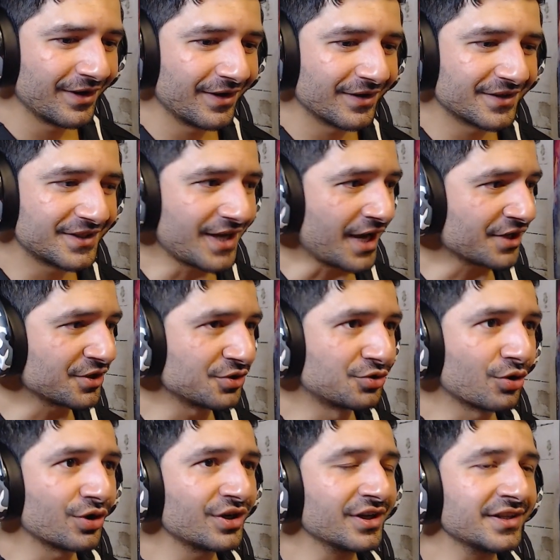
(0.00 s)
Is he actually
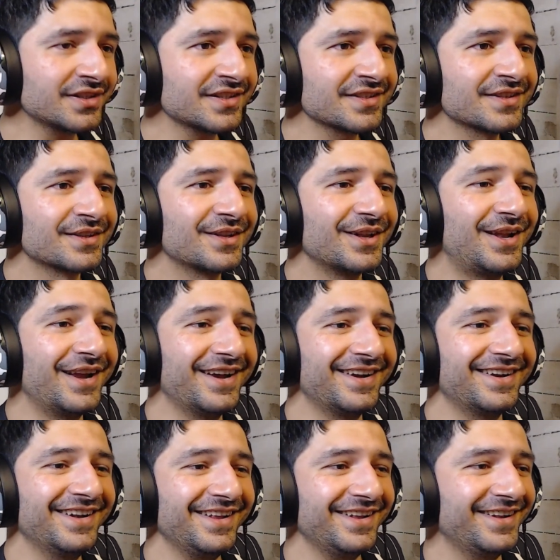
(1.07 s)
joining us?
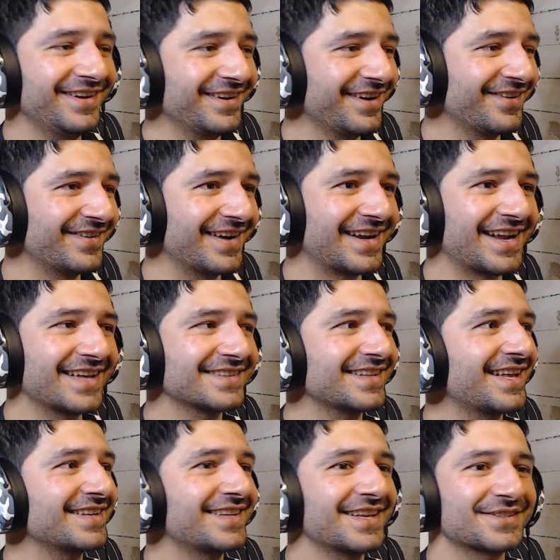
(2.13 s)
No way,
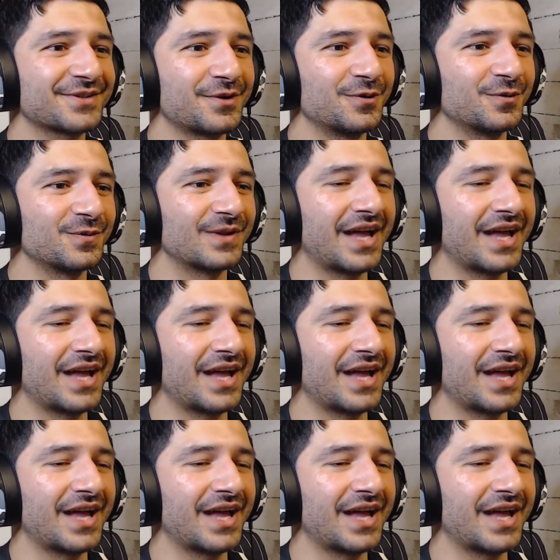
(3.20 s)
that's cool.